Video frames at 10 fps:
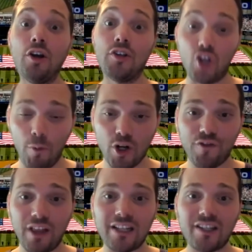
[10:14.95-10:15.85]
So
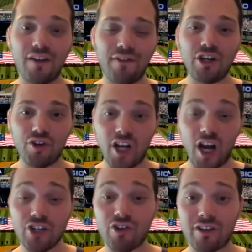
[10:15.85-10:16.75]
much for that 7-year
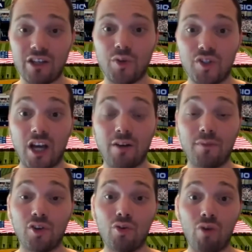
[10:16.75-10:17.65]
contract that you signed
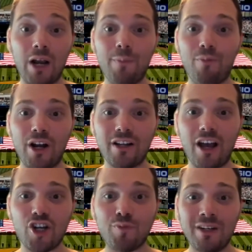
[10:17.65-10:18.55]
him to, right, Brian
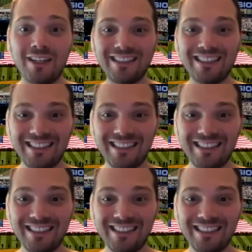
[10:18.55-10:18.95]
Cashman?